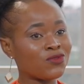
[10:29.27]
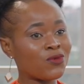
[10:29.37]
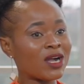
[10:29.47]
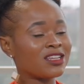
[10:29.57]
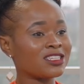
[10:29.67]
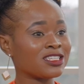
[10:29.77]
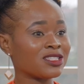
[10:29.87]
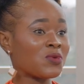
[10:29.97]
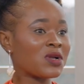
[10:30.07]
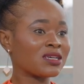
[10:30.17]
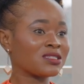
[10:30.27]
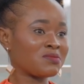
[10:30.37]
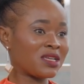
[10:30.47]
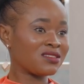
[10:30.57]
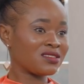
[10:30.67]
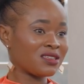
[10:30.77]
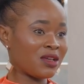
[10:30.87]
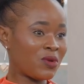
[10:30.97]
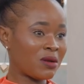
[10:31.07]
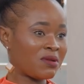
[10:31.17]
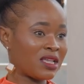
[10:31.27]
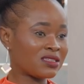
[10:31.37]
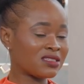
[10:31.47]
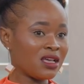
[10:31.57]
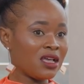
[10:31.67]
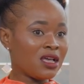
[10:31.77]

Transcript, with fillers: one is in the workspace, a workplace.